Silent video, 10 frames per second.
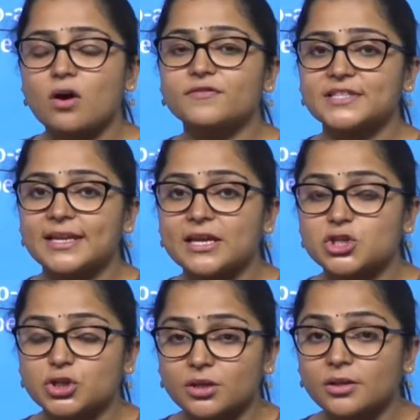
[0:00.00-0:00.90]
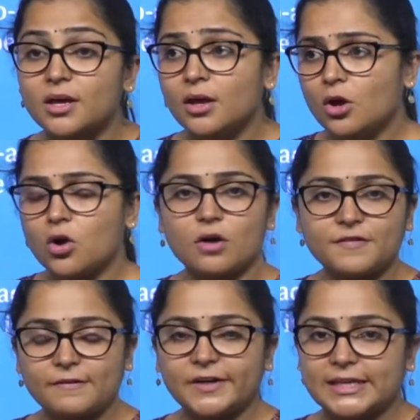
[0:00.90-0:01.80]
of selection
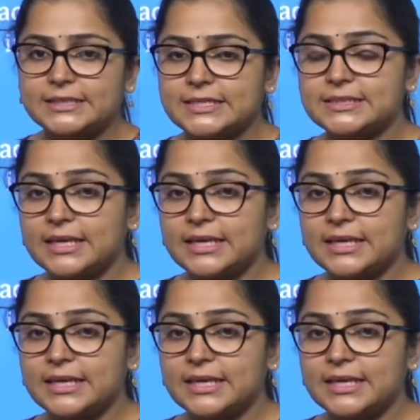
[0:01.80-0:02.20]
of evidences.